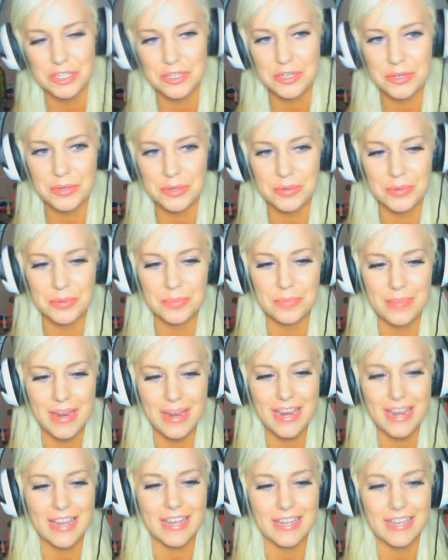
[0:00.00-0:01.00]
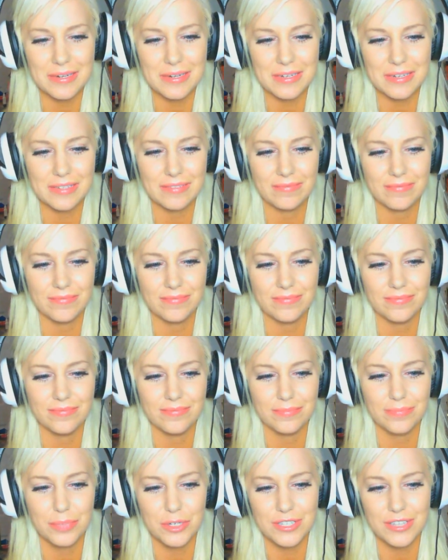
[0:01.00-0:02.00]
to make it
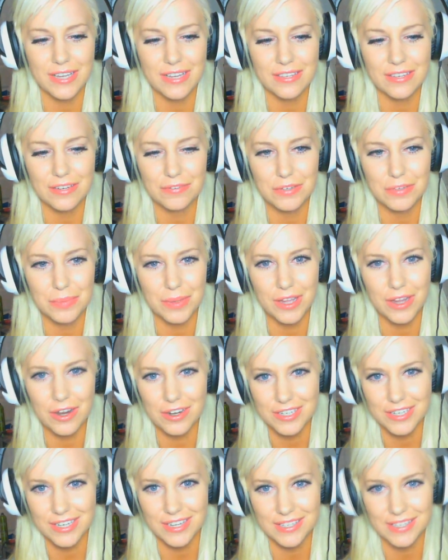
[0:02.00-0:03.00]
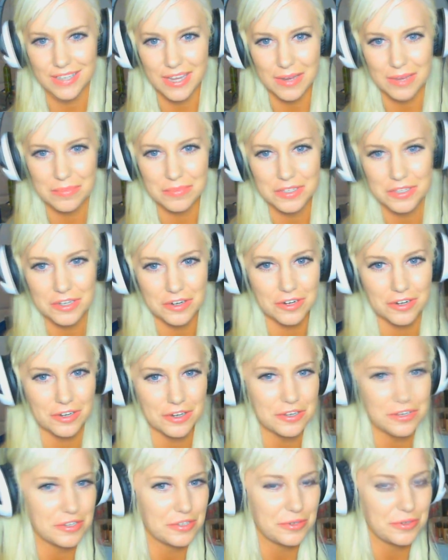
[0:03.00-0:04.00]
precise enough to play RTS games on a
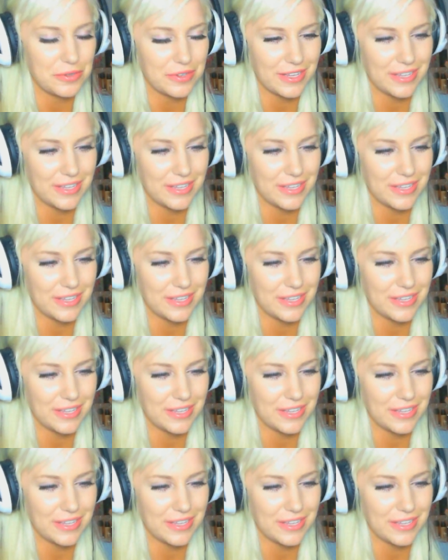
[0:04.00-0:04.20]
console.